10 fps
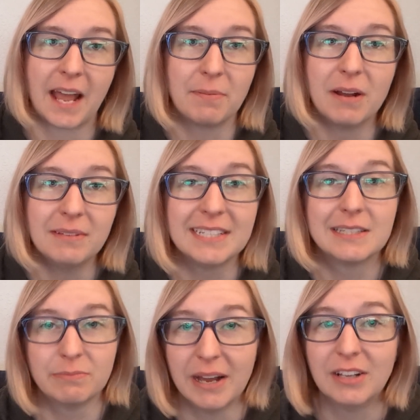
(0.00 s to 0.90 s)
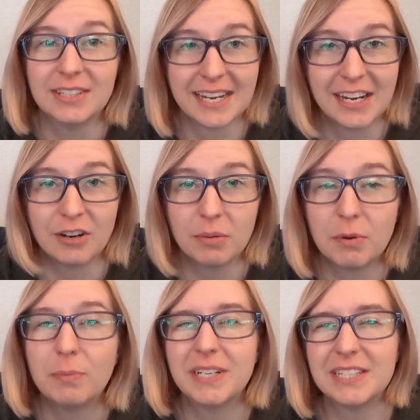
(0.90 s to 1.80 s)
I probably smelled
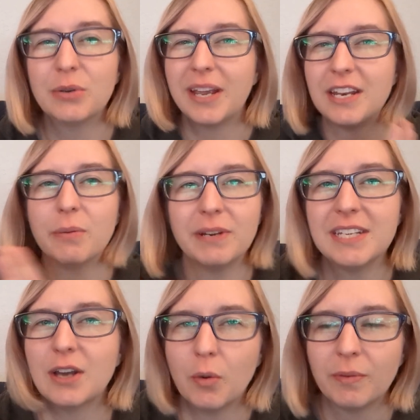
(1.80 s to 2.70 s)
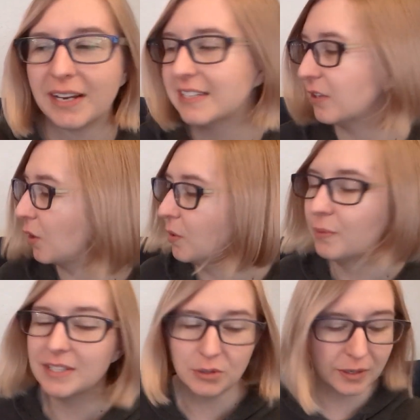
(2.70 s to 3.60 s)
terrible, but it's okay. Nobody's home. It's, the only
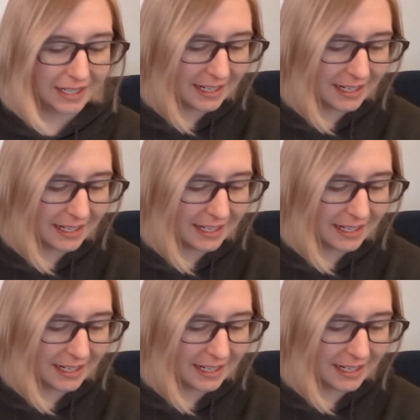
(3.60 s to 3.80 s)
ones who were